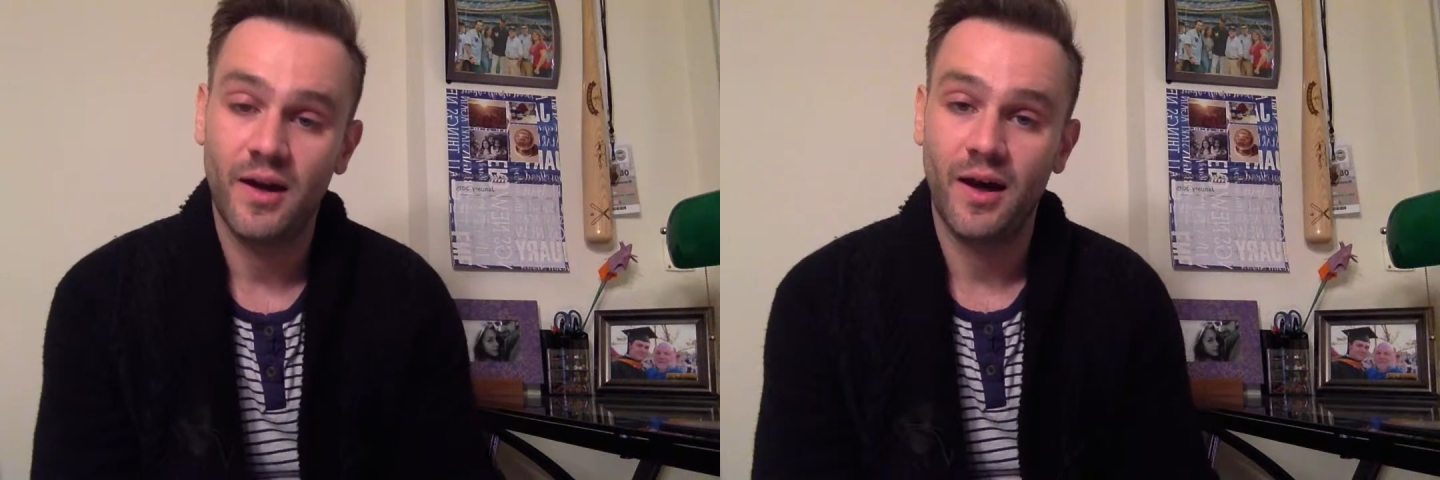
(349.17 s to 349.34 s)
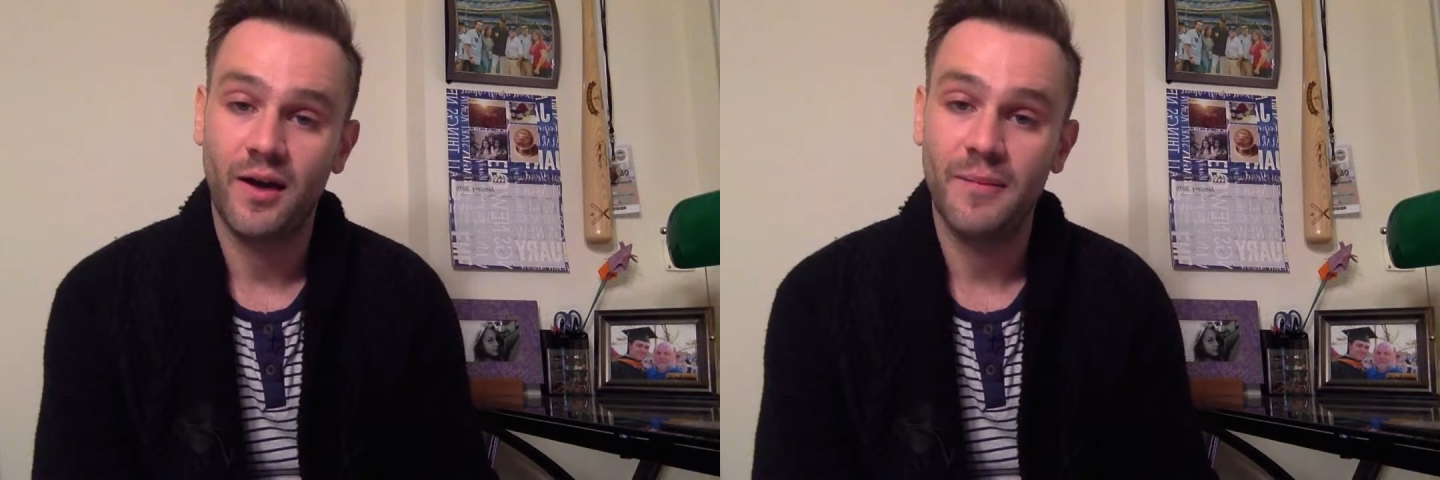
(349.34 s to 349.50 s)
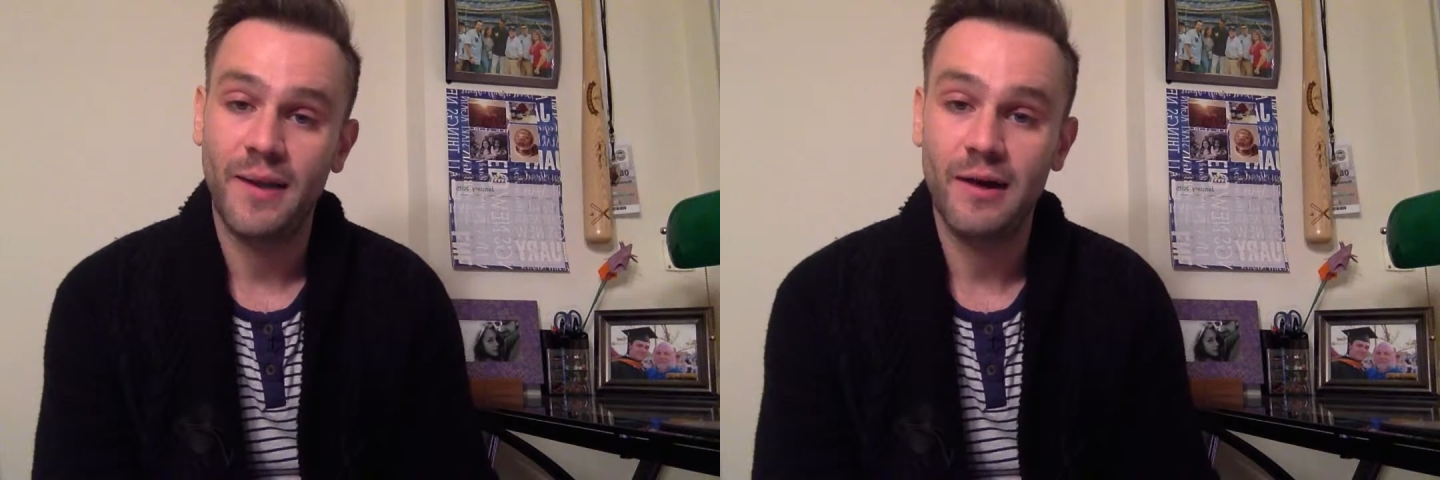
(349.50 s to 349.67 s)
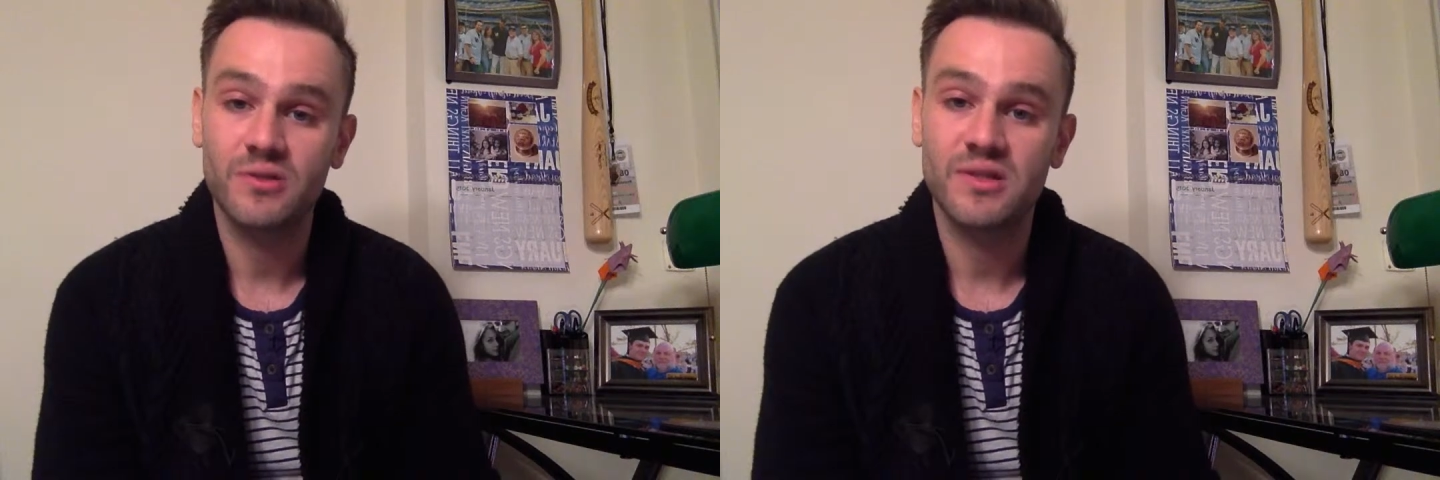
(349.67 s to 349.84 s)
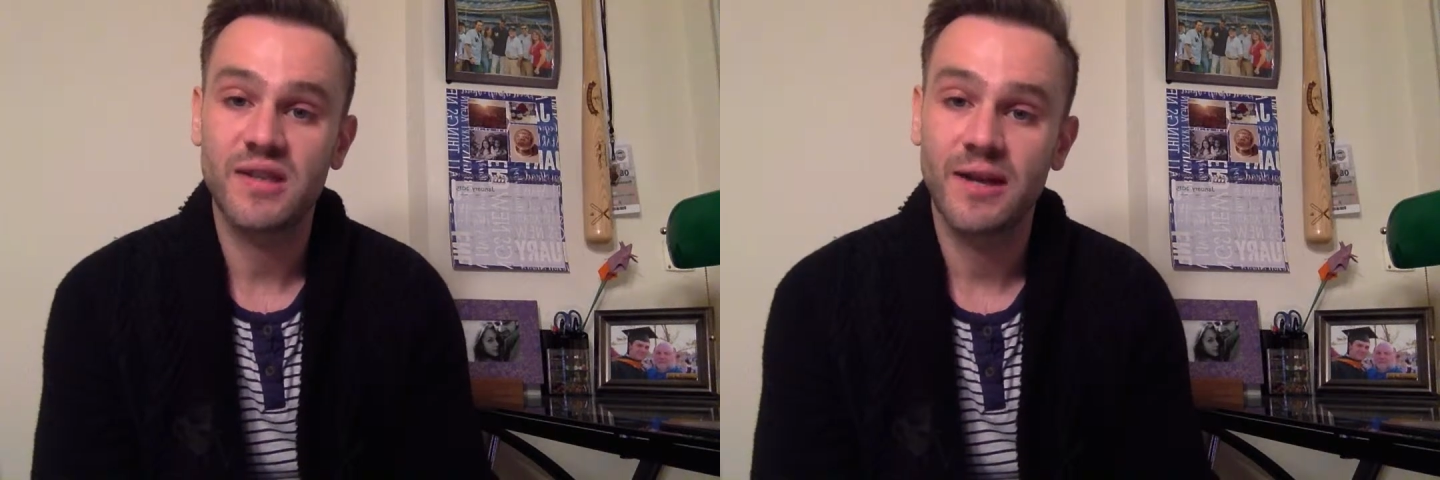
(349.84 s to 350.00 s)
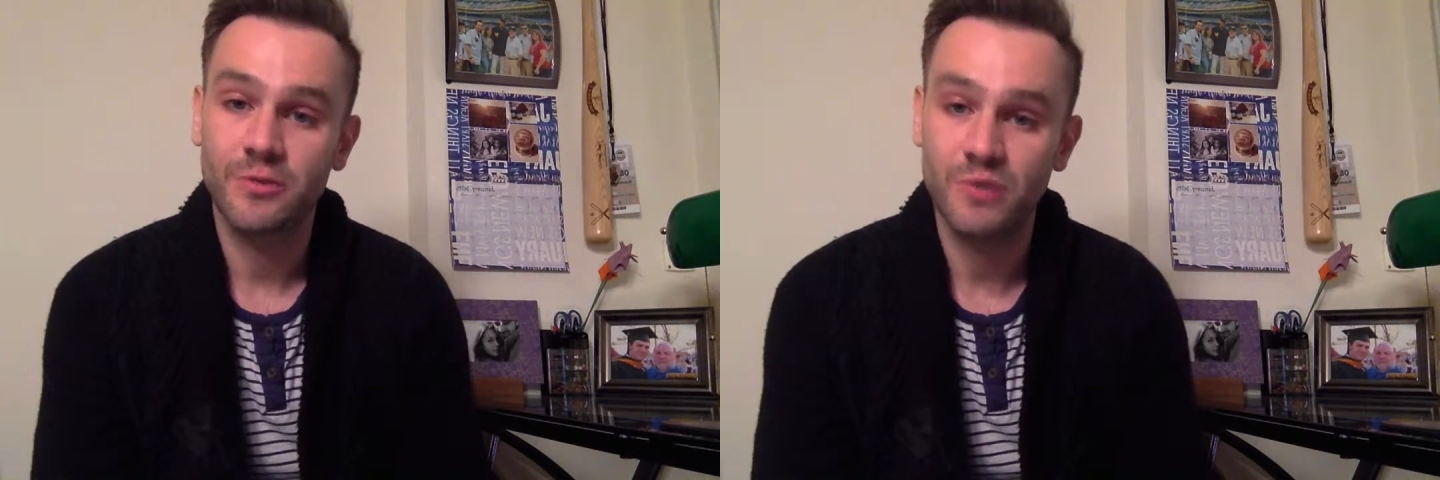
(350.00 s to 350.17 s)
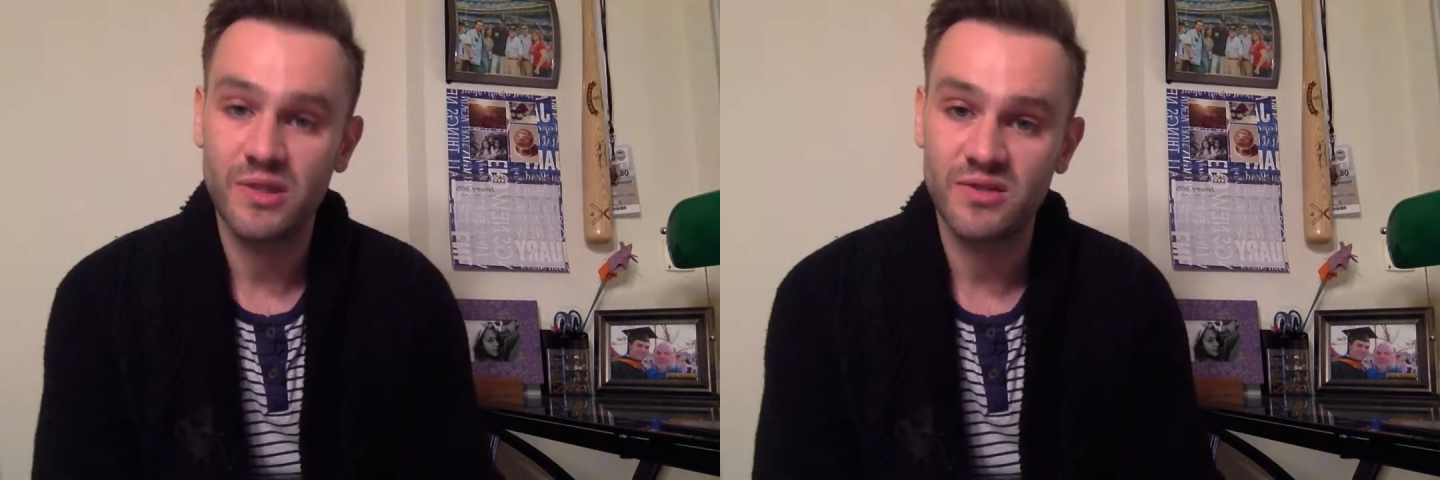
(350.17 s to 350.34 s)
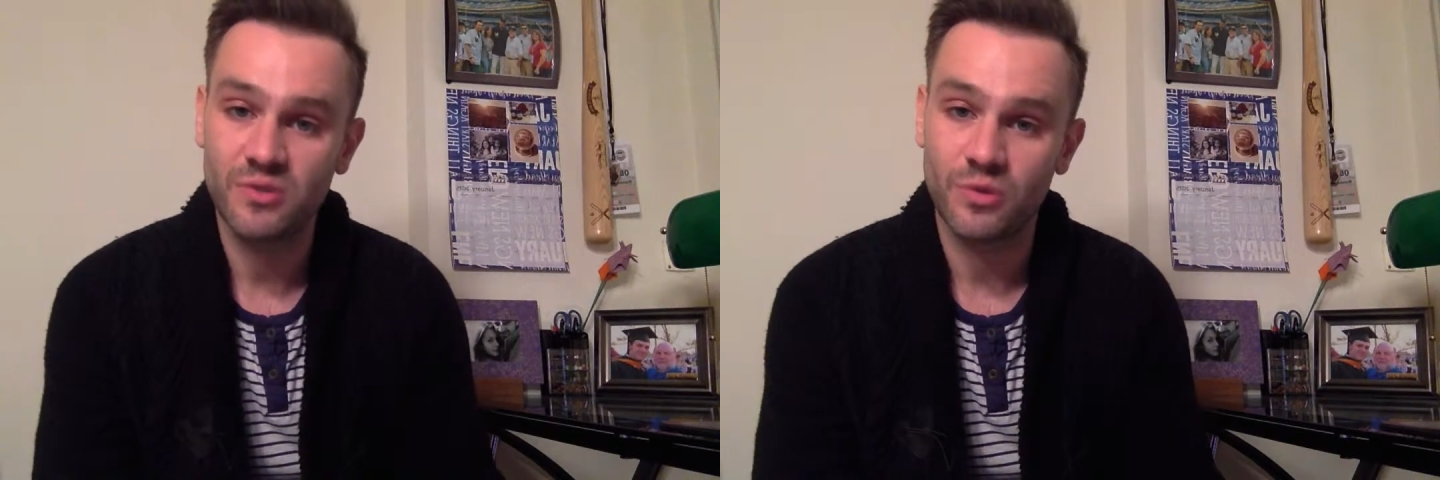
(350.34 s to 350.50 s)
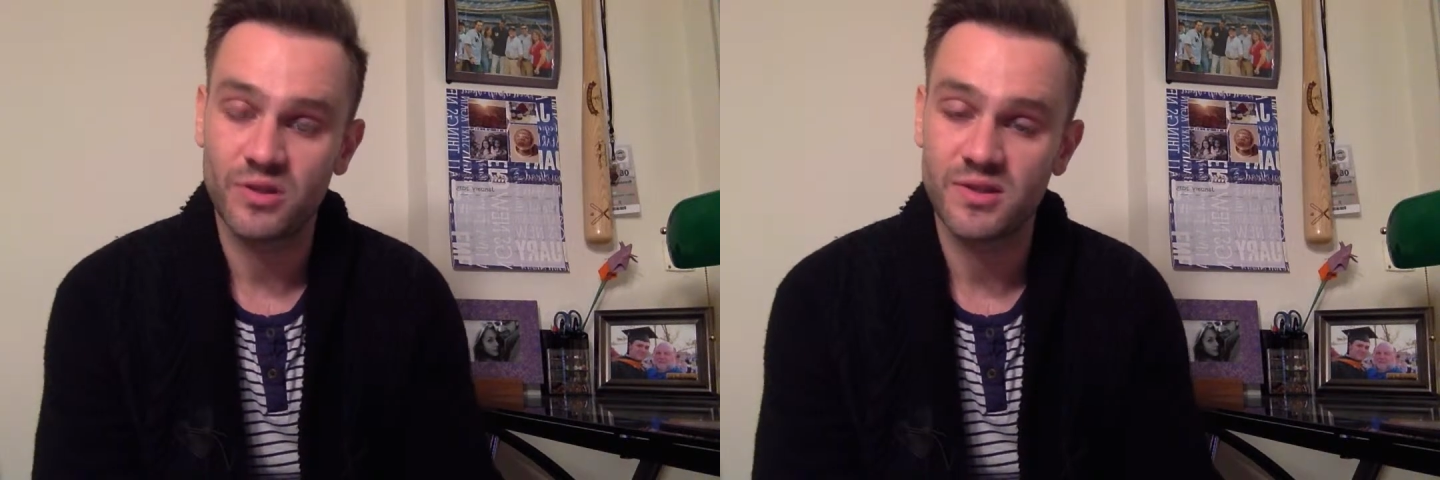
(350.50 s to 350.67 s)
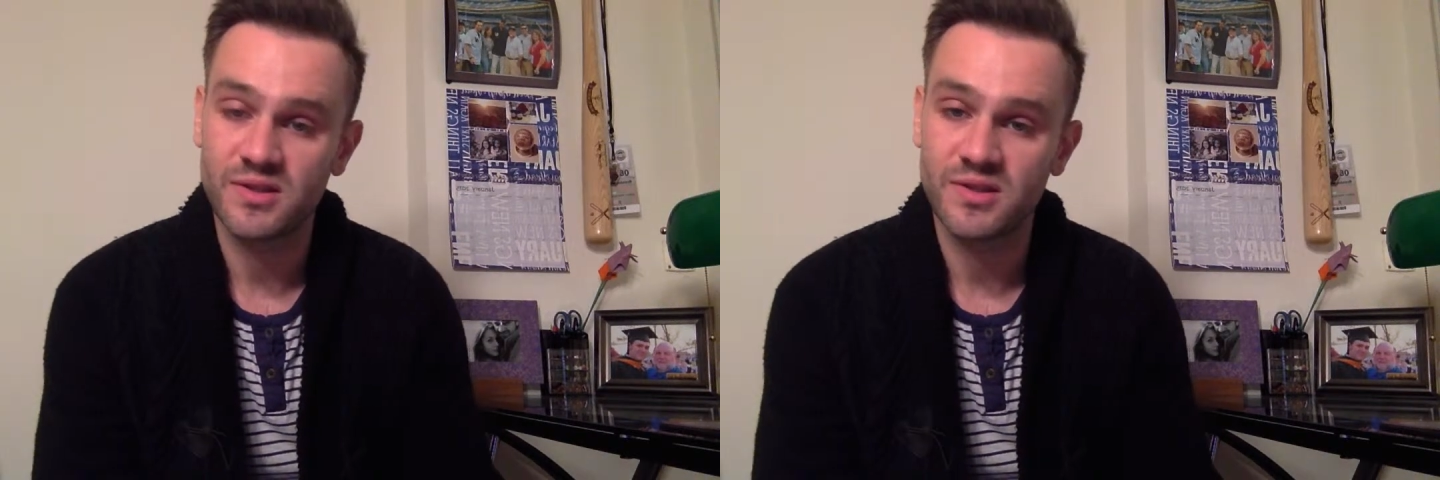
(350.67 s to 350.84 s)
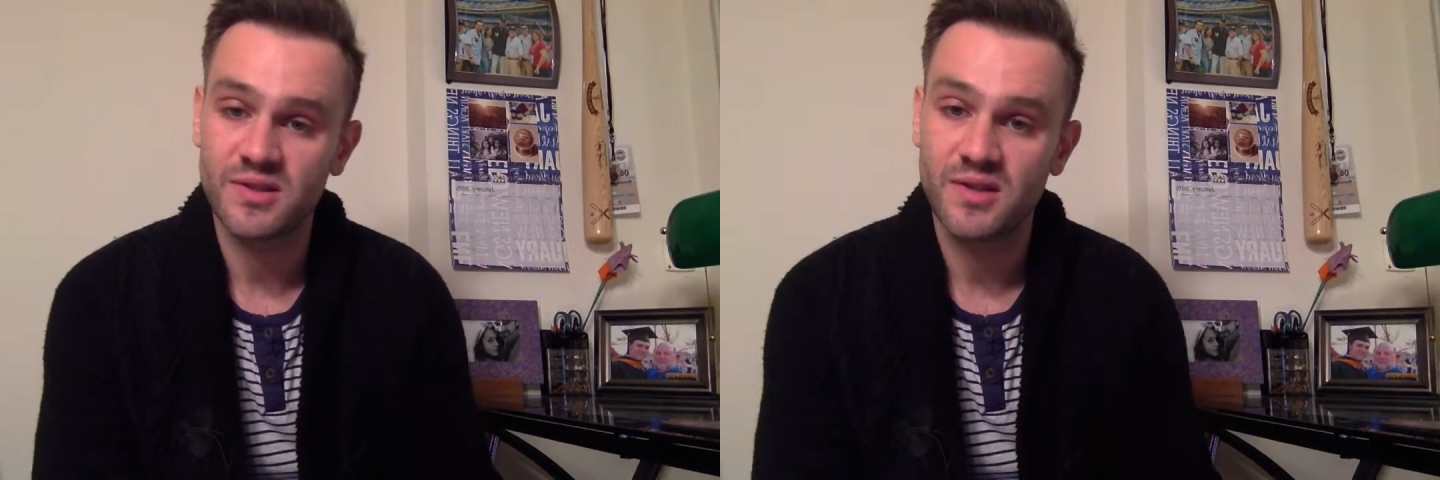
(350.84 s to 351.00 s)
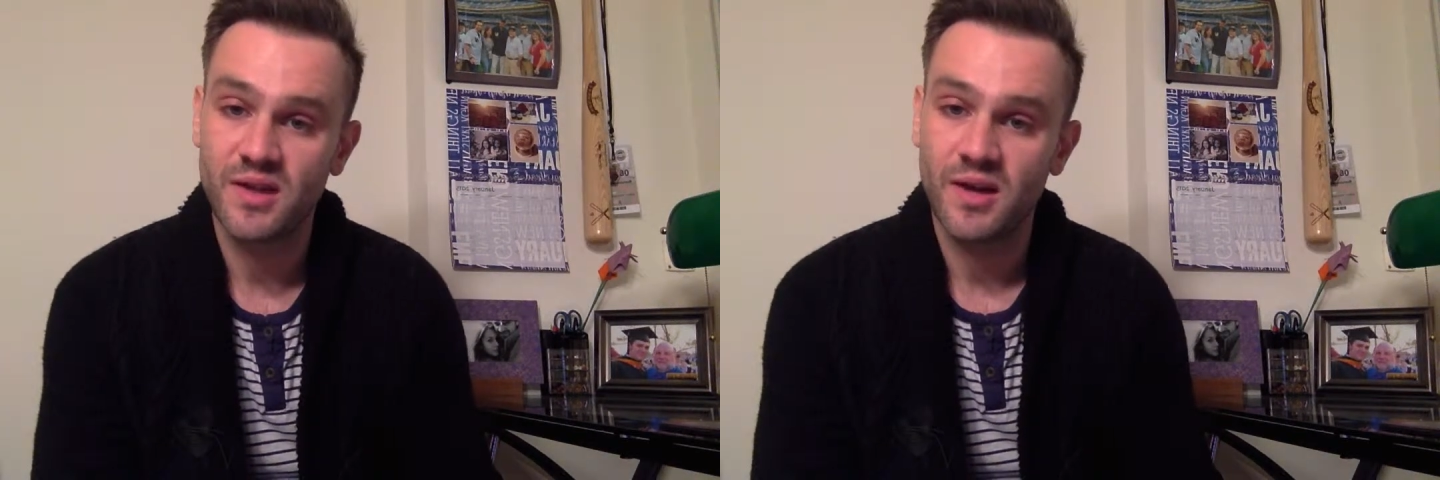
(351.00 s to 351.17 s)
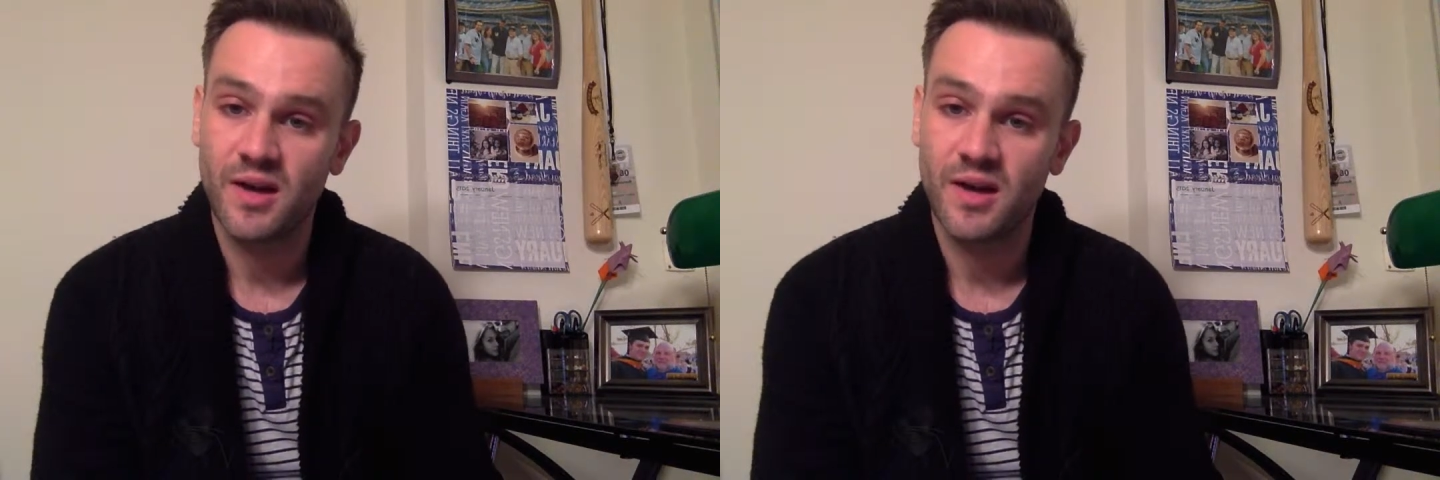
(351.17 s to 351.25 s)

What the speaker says: outside resources